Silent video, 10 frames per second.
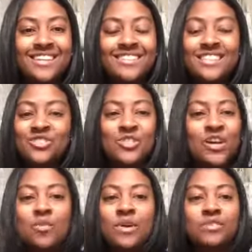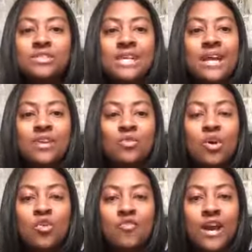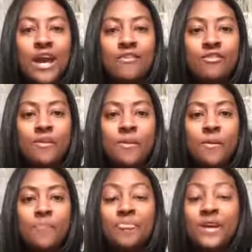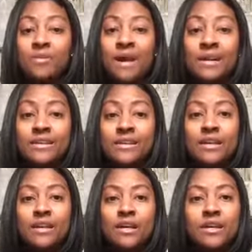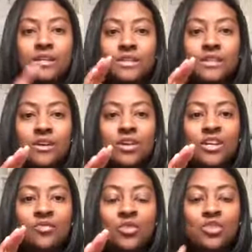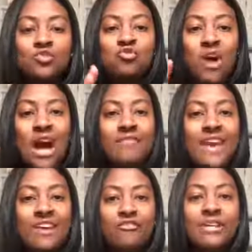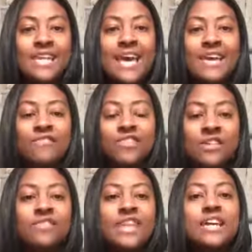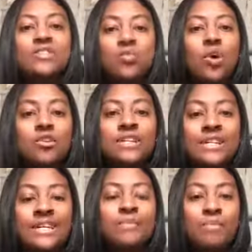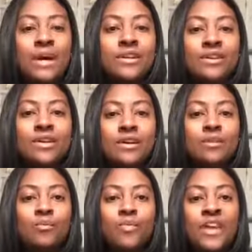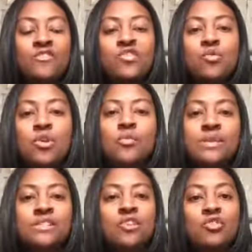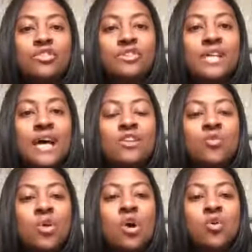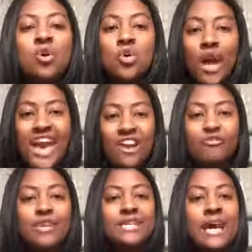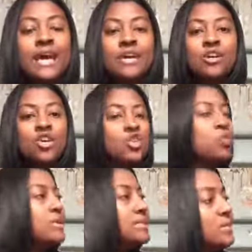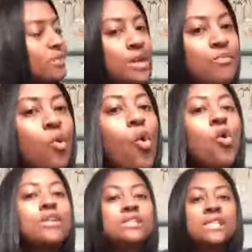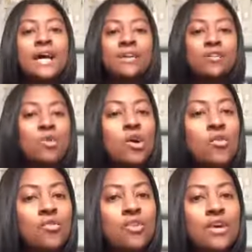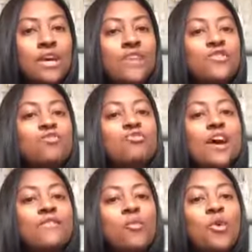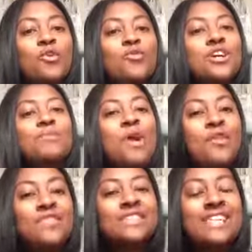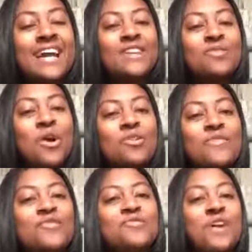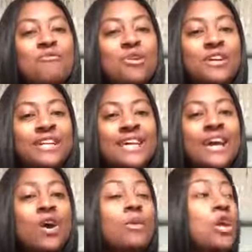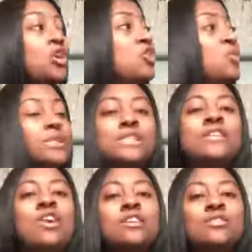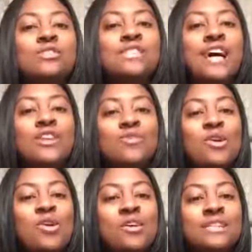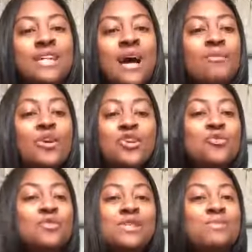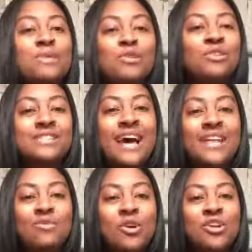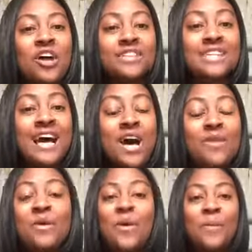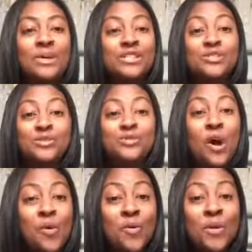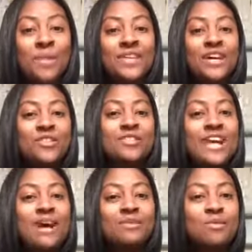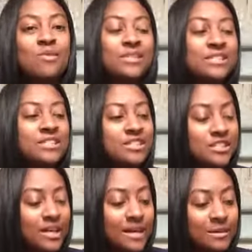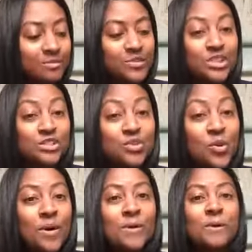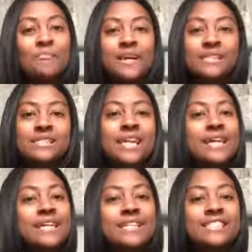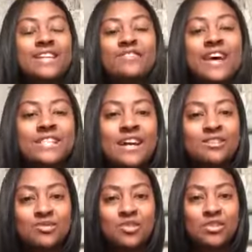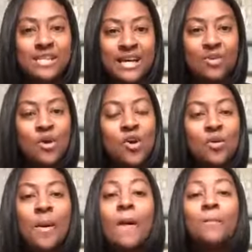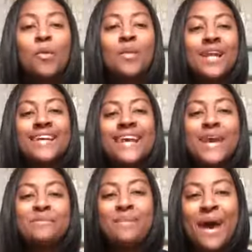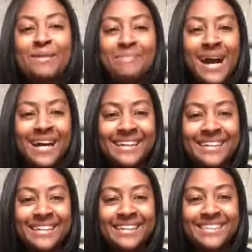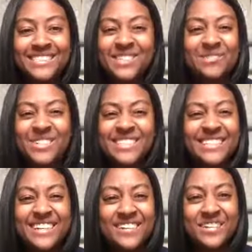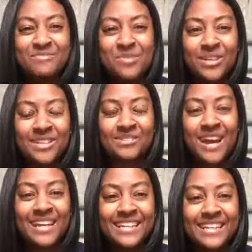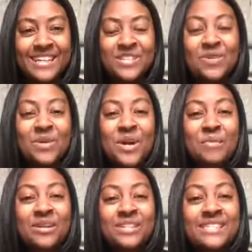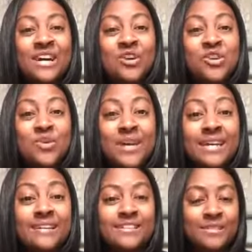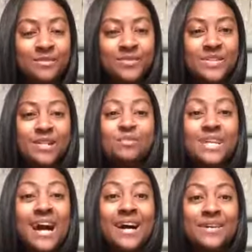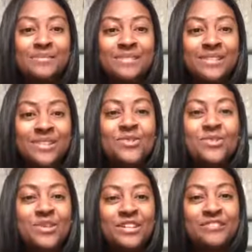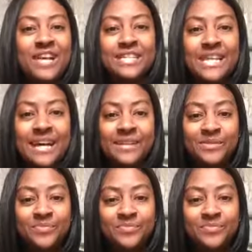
that you're not going to be on the side of the road forever. Think about it. When you drive every day, if, if things weren't going to get better, if you were going to be stuck on the side of the road, every day you would see people on the side of the road. If you never were going to come off the side of the road, if you never were going to get help, you would see cars on the side of the road all the time. You would see people on the side of the road all the time, but you don't. The other day I was on my way to the um to the store, and this lady, she had a flat tire. She was on the side of the road. But when I came back by, she wasn't there anymore, right? So what I'm here to tell you is sometimes you're going to get a flat tire,